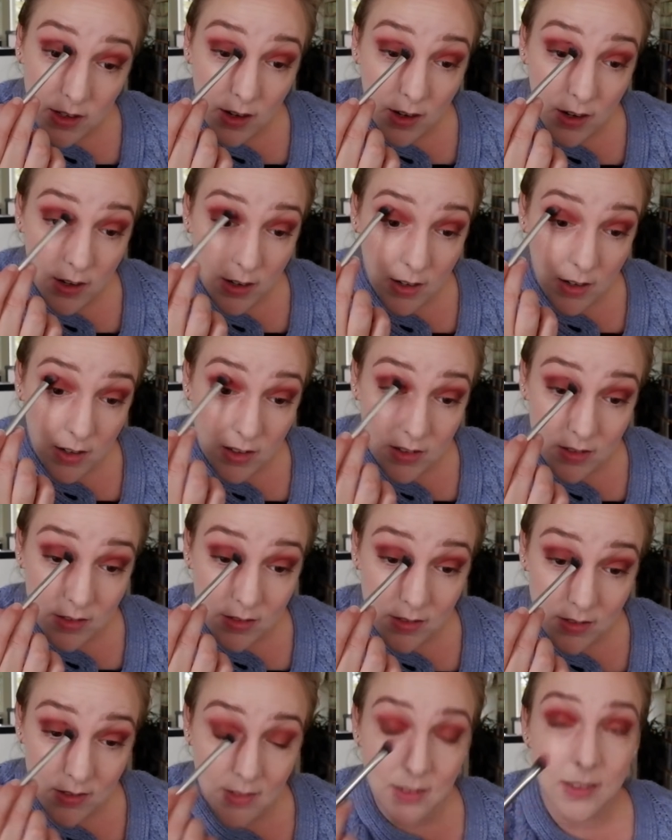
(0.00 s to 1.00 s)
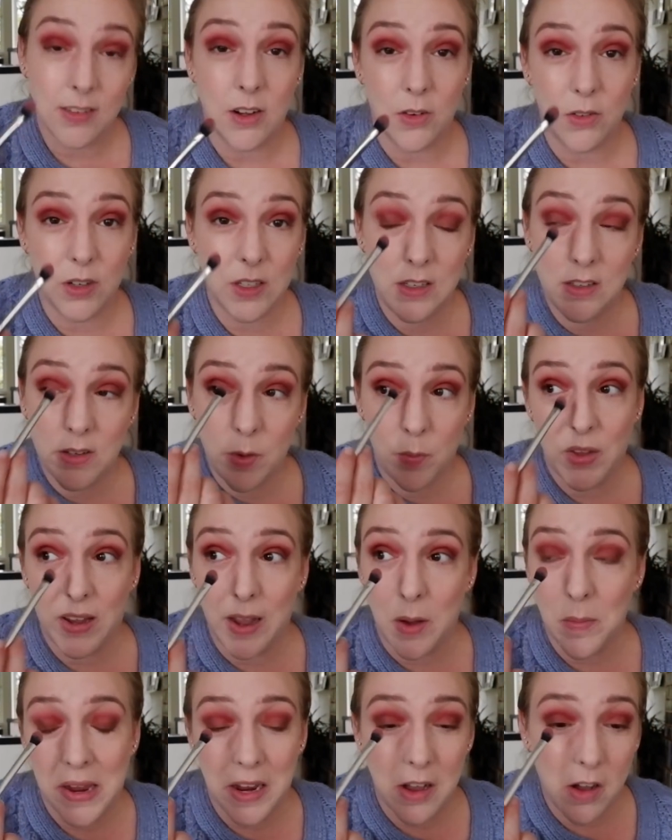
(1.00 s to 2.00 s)
Uh, not really something
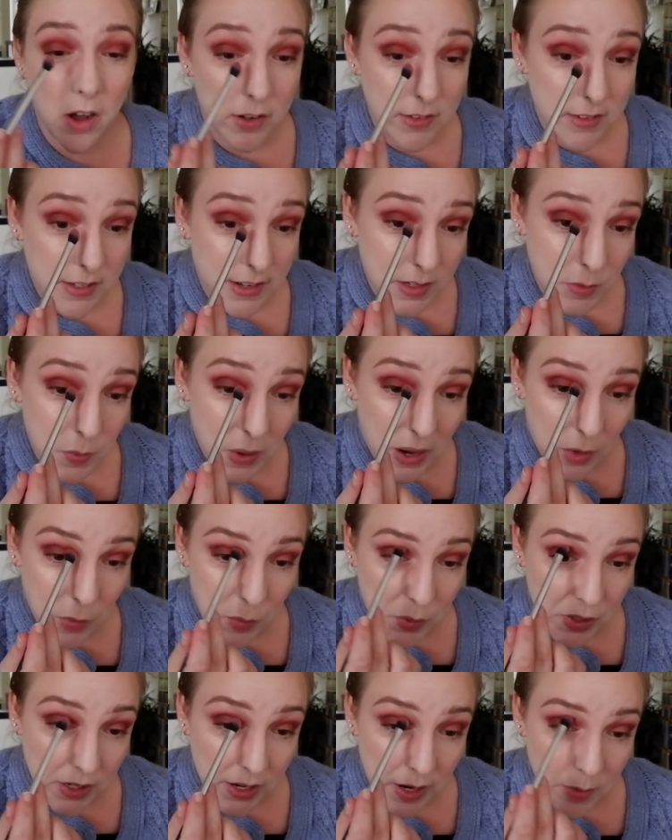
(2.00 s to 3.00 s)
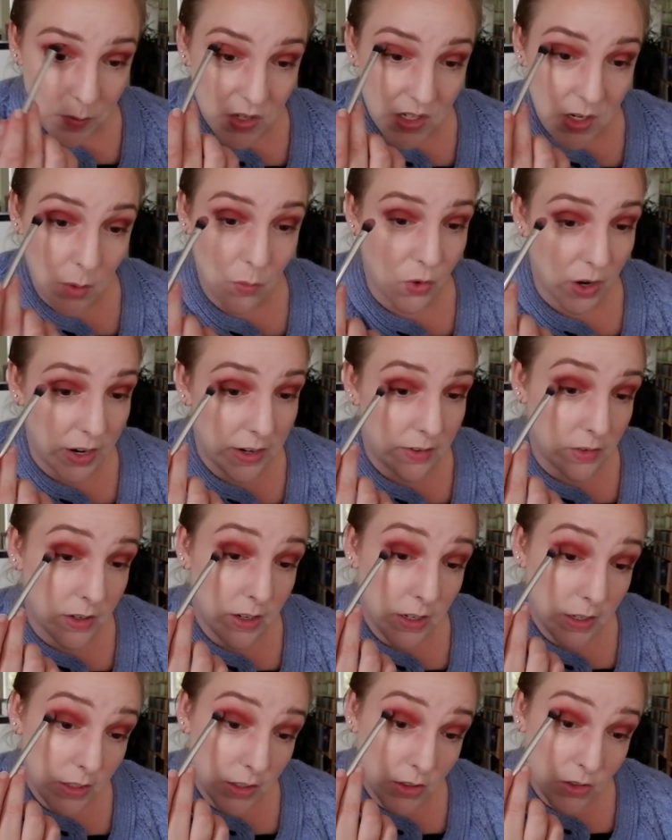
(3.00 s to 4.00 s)
I make content about, but I'm
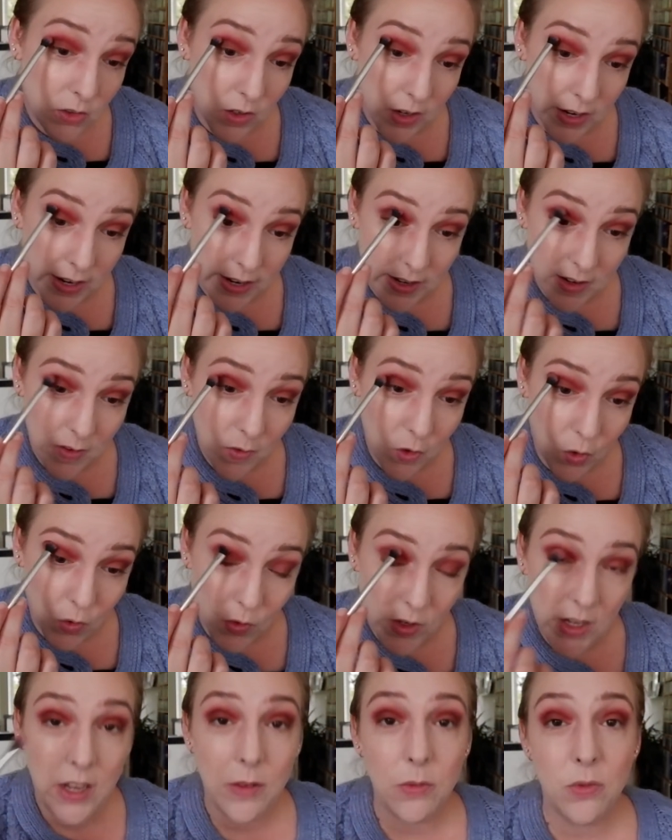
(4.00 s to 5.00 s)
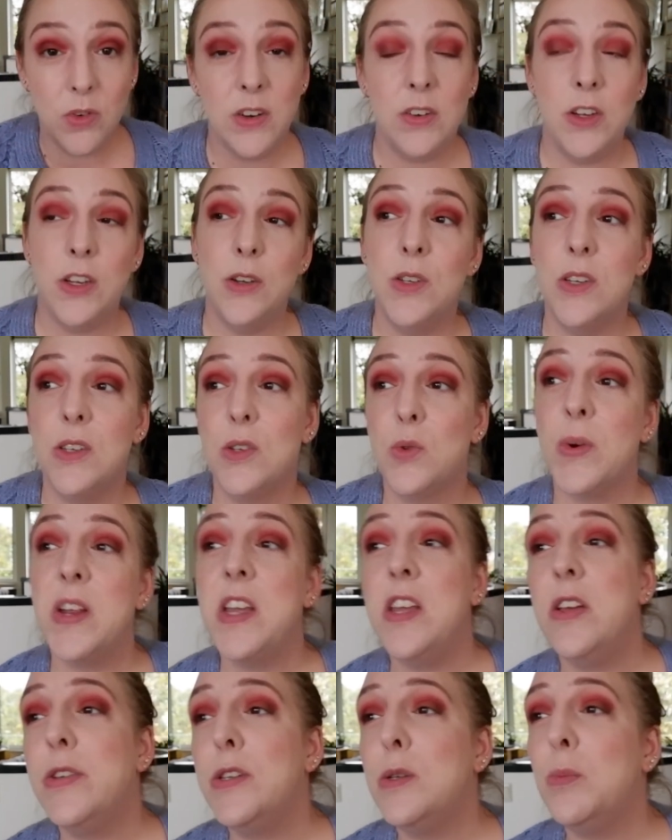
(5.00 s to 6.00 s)
someone who like only re uses
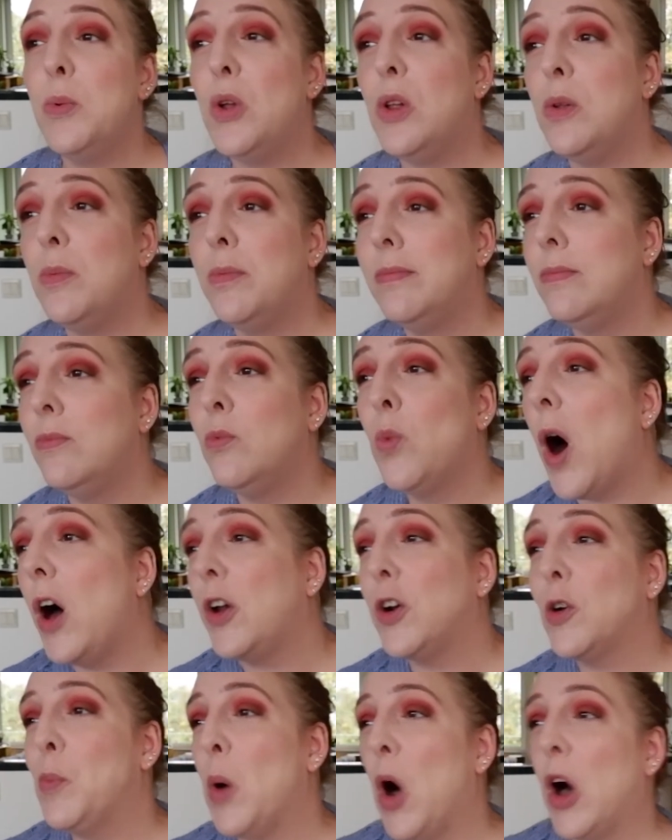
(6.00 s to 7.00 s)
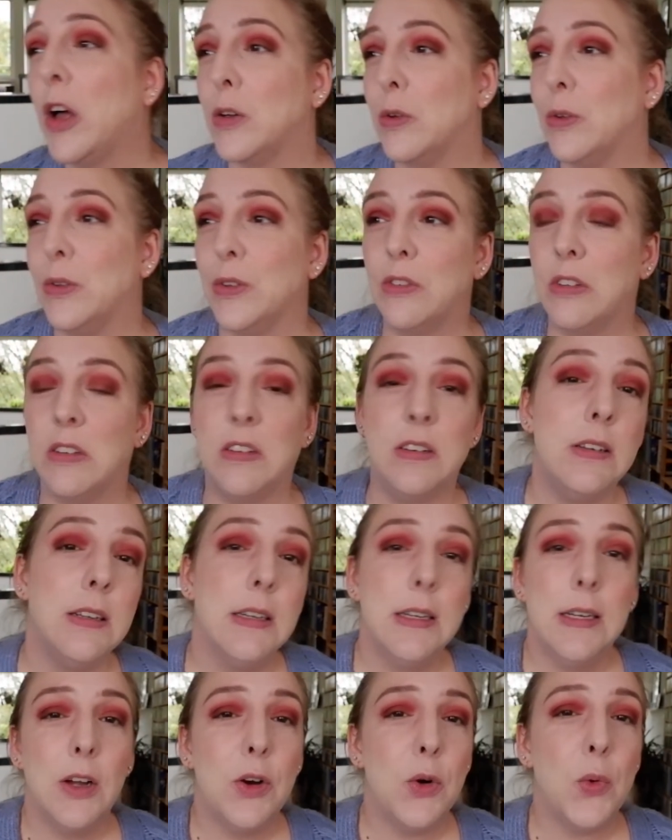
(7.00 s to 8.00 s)
reusable water bottles and
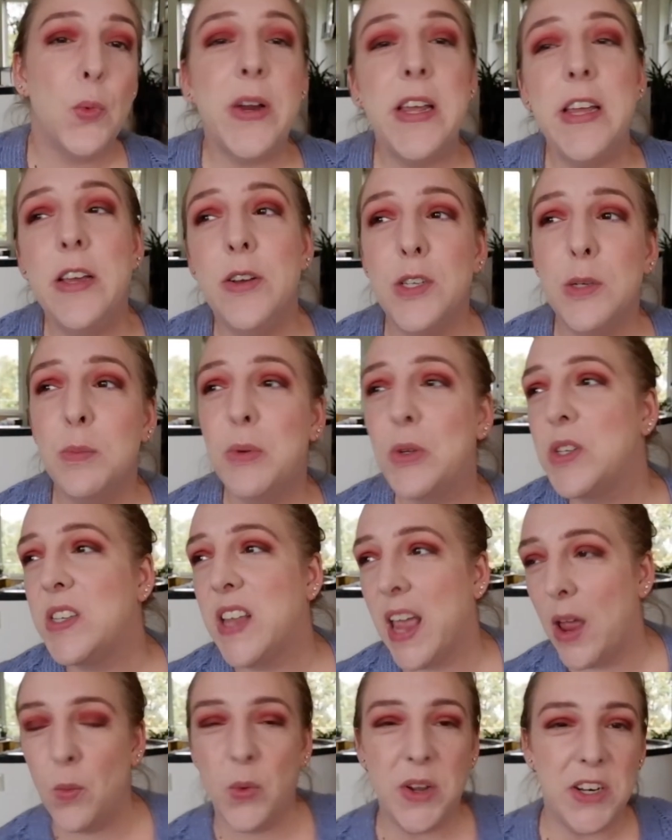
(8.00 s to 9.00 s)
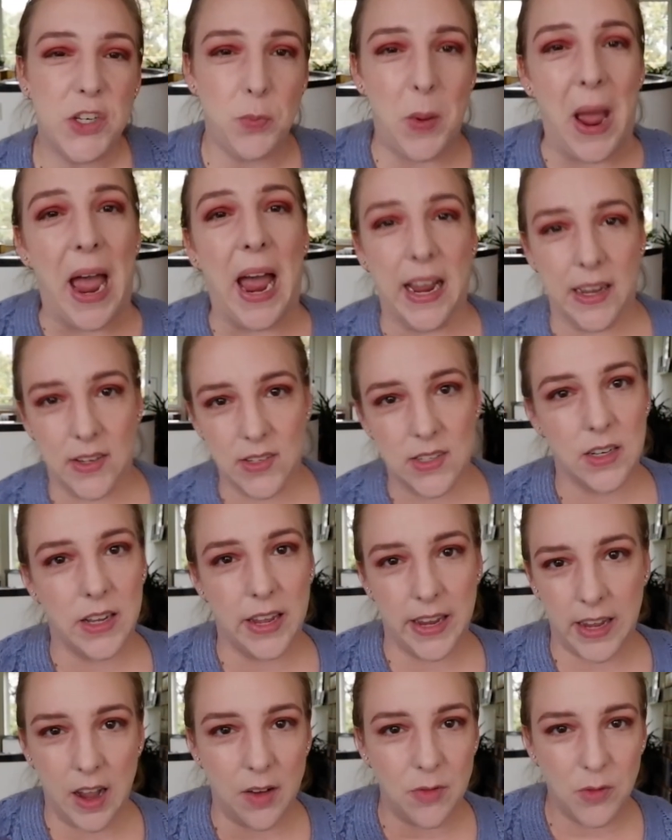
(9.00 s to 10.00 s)
reusable sandwich bags, and
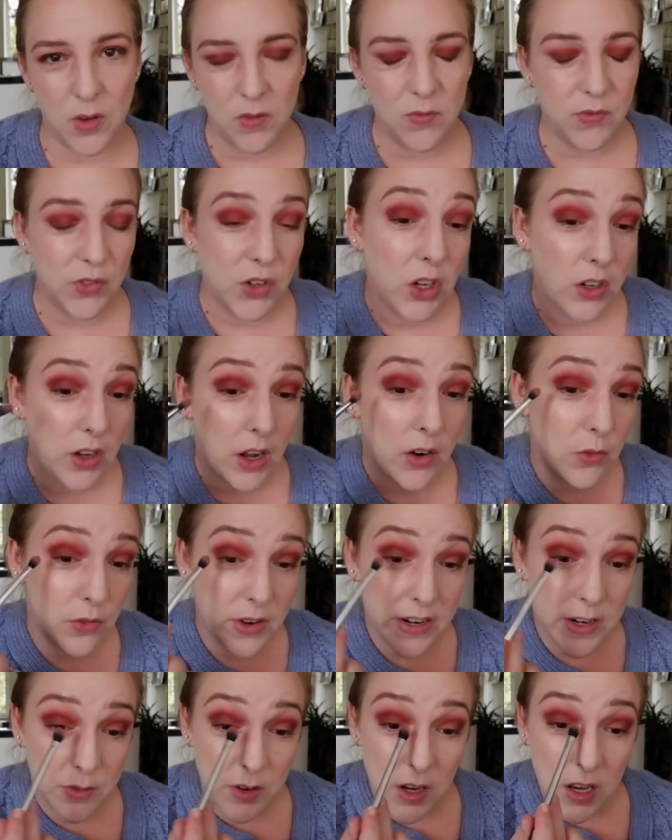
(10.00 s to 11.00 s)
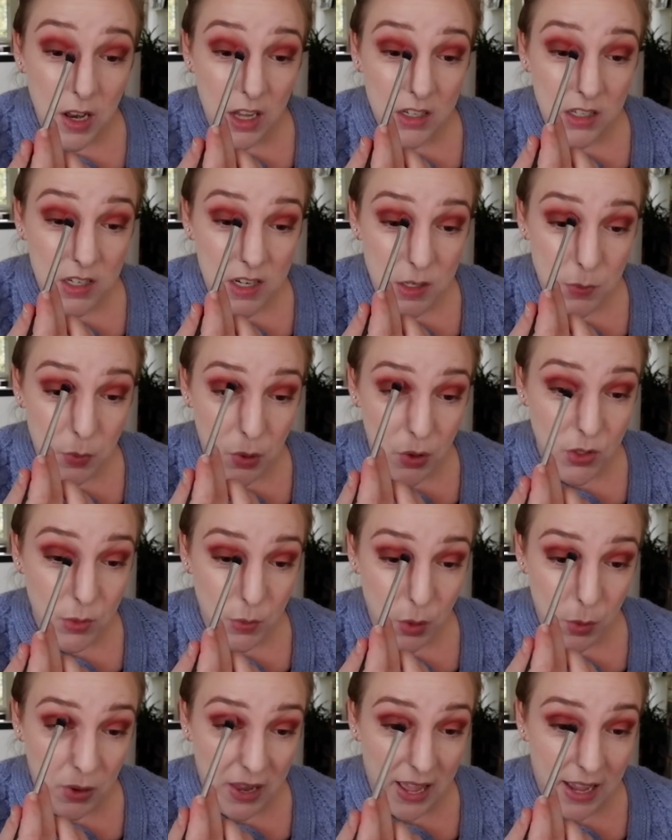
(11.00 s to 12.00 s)
like I've gotten rid of a lot of
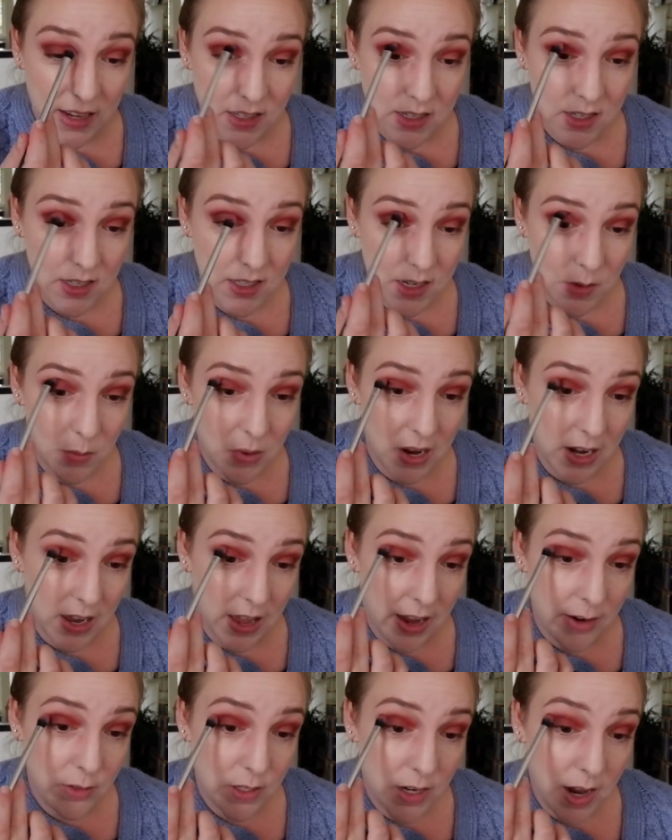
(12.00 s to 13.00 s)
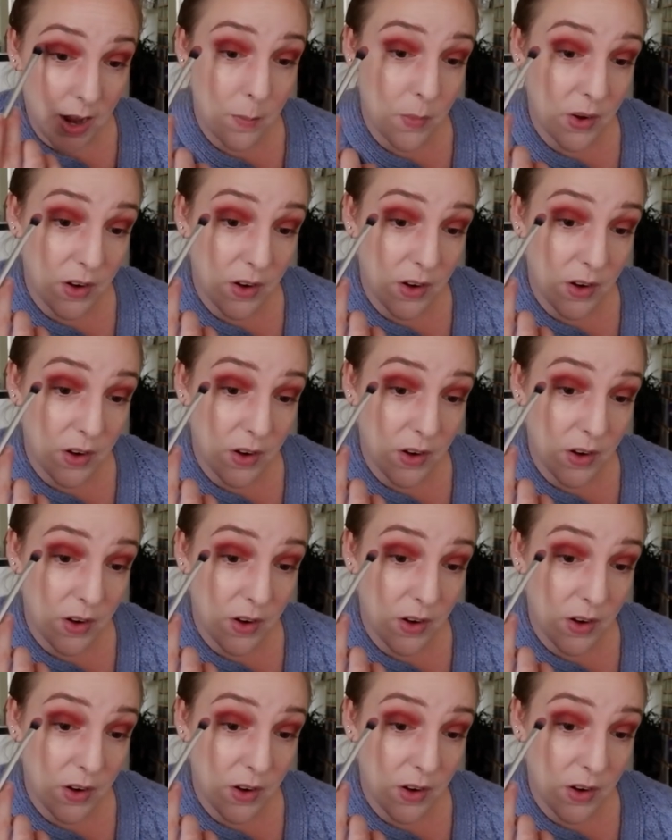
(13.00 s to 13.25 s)
disposable plastics in my lifetime.